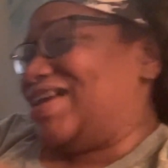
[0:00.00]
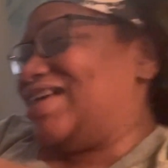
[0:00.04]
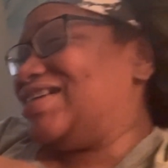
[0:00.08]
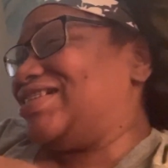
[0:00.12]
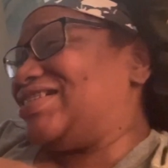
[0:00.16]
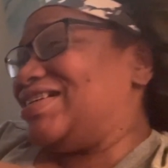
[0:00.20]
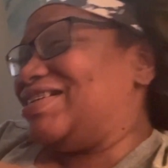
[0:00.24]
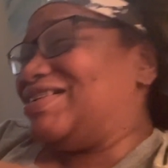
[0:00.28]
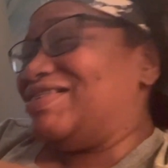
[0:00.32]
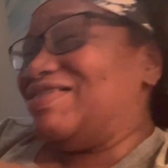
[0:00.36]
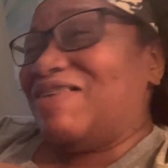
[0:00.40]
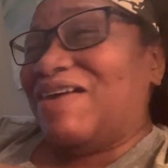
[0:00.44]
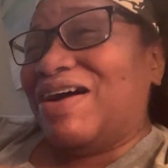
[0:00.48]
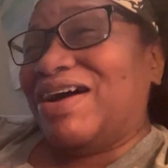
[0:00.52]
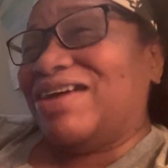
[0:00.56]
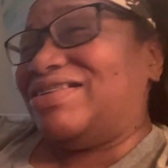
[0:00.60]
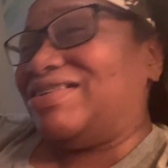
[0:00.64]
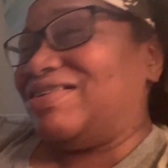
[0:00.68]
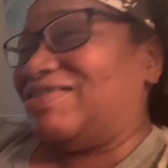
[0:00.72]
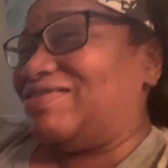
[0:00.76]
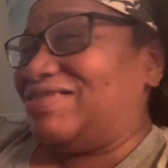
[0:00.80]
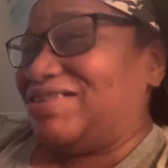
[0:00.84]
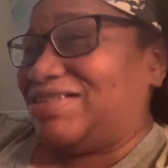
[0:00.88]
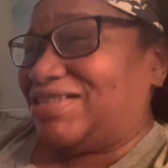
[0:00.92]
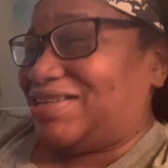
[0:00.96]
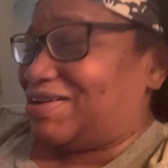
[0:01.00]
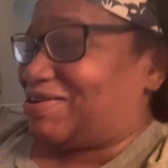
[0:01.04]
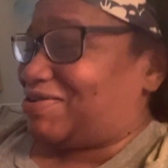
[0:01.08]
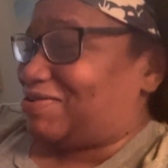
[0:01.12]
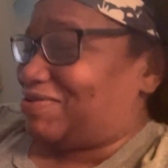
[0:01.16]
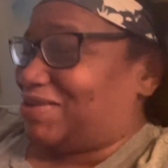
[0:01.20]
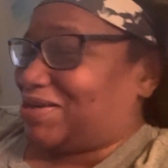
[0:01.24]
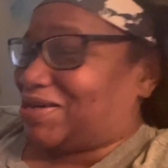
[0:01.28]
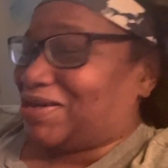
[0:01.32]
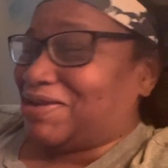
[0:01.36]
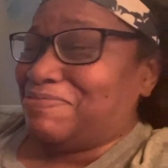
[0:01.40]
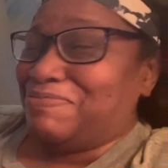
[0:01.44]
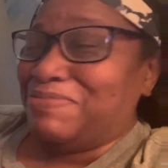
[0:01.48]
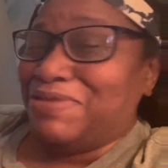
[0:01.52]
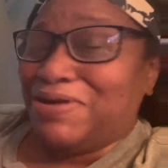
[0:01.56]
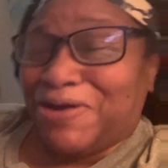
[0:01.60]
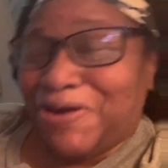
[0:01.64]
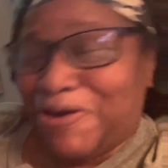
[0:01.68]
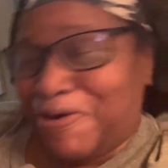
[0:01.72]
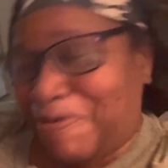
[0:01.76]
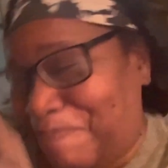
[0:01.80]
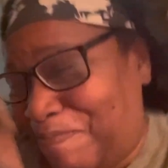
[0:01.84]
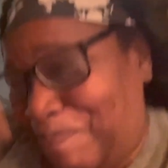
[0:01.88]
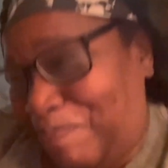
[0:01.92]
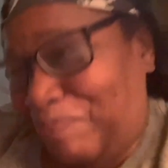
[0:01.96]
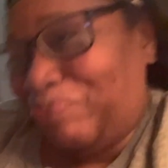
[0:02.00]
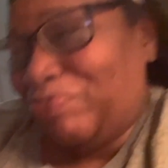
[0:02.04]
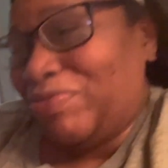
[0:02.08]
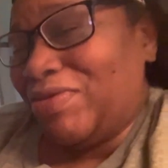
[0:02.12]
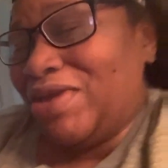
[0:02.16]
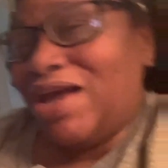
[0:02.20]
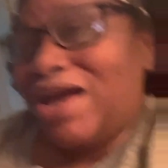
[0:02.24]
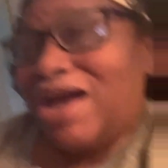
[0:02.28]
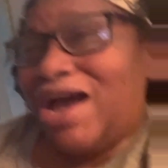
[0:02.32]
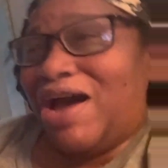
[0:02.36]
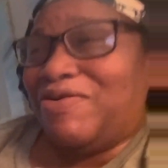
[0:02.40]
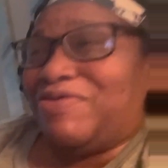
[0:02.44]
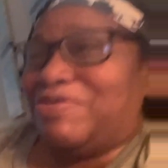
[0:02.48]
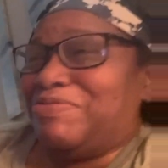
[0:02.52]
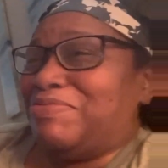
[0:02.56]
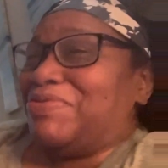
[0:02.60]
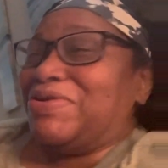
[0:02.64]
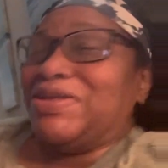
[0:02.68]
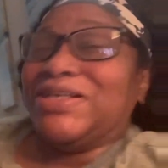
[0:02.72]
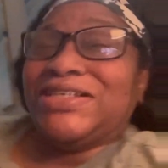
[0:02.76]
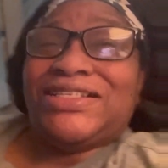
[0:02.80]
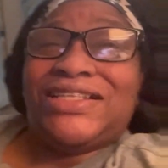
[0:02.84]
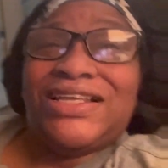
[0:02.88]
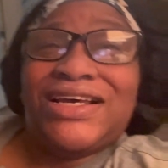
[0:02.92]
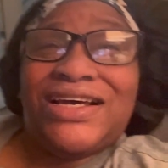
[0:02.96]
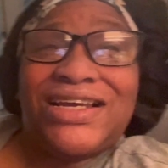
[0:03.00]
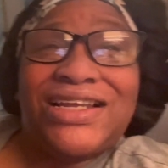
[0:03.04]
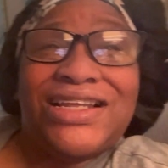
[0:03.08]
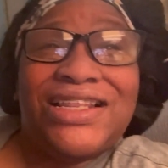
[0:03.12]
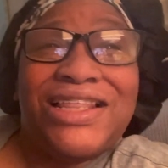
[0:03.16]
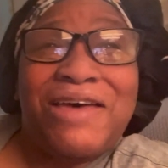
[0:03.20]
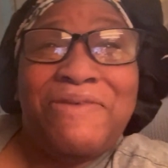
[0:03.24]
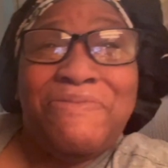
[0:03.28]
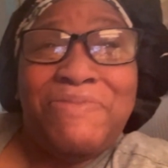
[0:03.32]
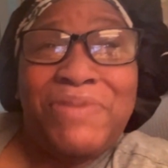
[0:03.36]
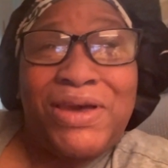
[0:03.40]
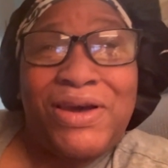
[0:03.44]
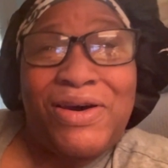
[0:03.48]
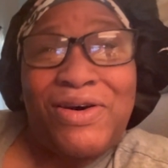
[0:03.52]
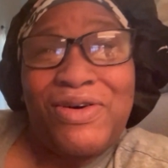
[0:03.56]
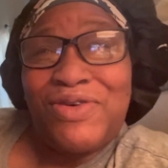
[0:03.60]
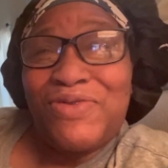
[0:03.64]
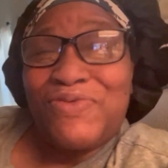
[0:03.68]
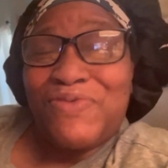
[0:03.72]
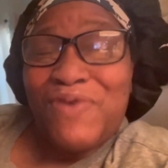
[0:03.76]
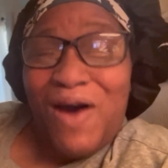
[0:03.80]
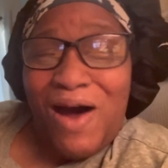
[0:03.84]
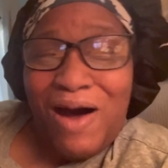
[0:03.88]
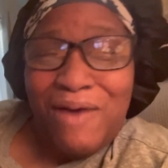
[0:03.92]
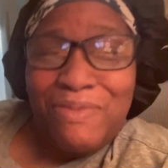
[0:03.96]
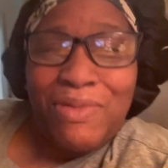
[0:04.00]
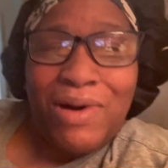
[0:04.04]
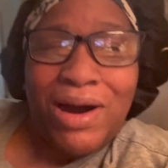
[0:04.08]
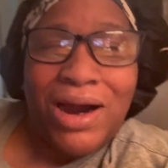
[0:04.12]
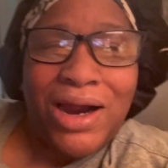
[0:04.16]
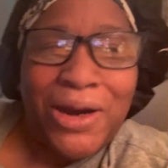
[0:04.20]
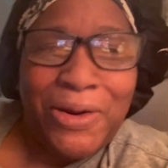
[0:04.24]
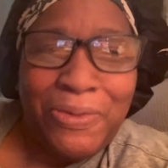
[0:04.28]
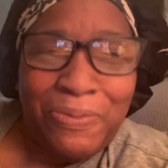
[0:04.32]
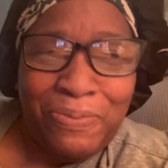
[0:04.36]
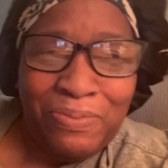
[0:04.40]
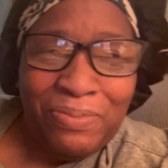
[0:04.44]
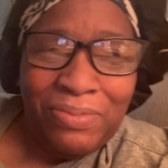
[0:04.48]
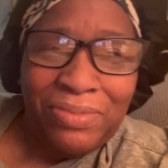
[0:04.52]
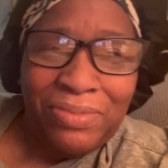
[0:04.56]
I said, no, I don't. He said, go look in the mirror. I went, this nigga done let me go to Walmart